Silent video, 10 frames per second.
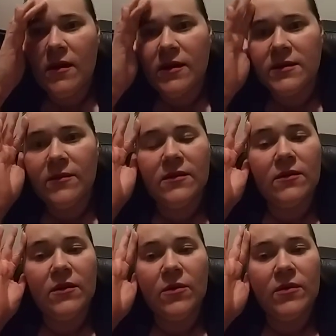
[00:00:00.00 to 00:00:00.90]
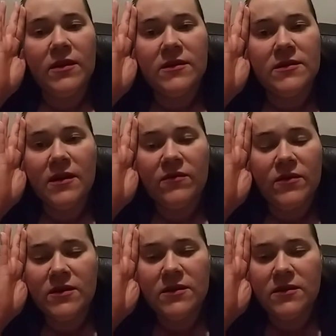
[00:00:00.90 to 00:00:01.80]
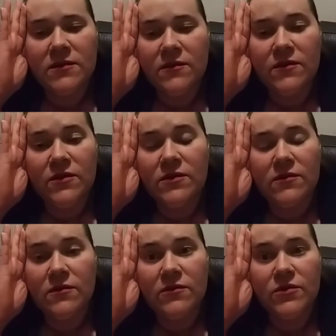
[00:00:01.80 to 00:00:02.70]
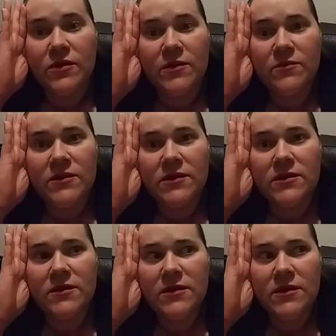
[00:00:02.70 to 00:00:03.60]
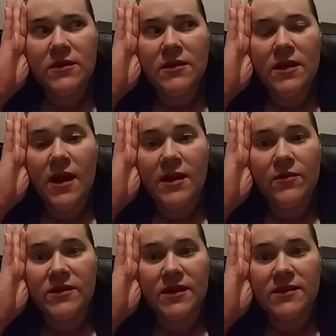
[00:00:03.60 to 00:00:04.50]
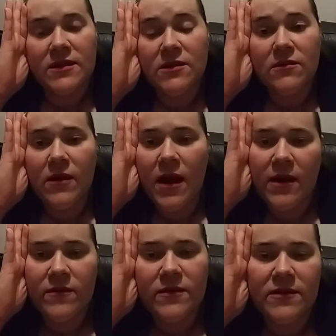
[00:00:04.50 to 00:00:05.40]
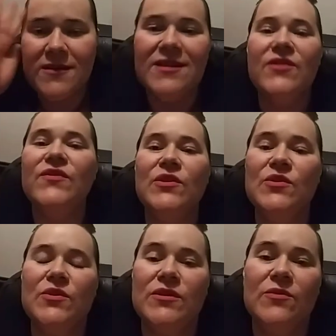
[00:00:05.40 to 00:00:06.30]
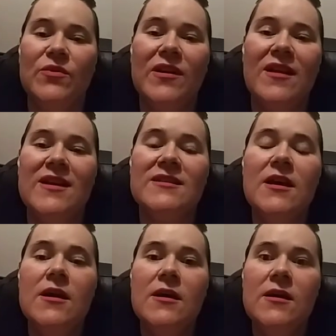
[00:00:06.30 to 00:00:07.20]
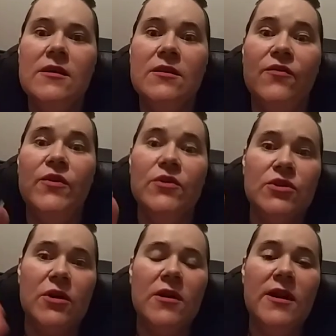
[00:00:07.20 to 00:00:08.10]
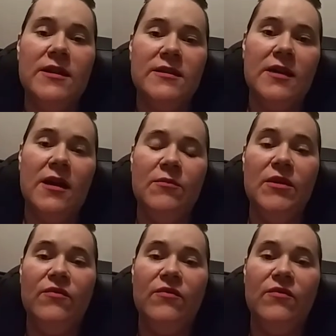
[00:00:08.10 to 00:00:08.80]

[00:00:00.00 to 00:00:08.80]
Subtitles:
Because I'm not the only one that's had visions of the future through dreams. Anyways, like I said, you don't have to see the future to realize the future is going to be